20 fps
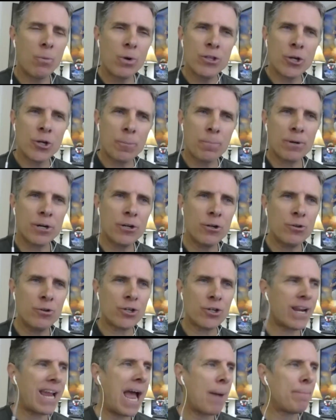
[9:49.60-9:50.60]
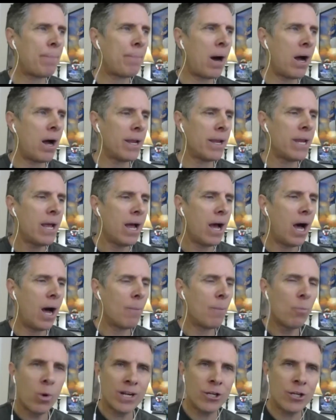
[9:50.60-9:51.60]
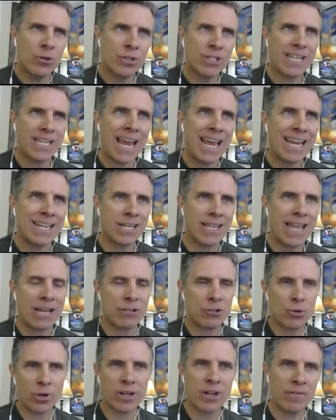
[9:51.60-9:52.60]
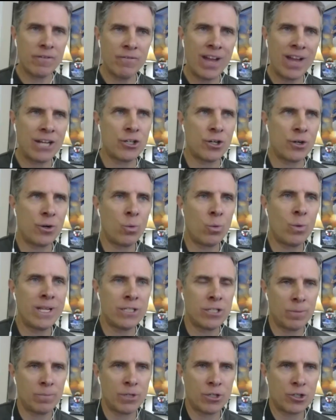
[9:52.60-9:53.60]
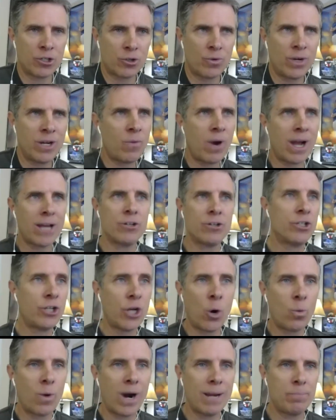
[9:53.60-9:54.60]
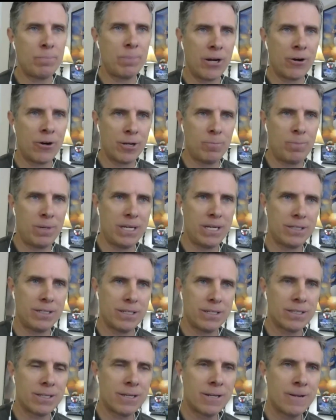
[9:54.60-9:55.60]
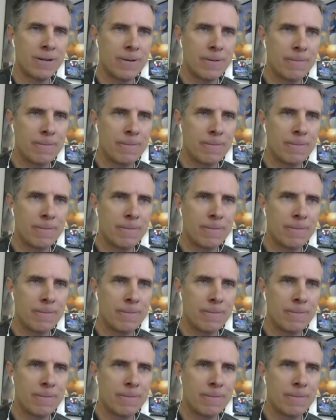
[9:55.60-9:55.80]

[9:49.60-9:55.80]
with your producer cap on, um, what do you say to that sort of conventional wisdom to screenwriters? Don't write period pieces.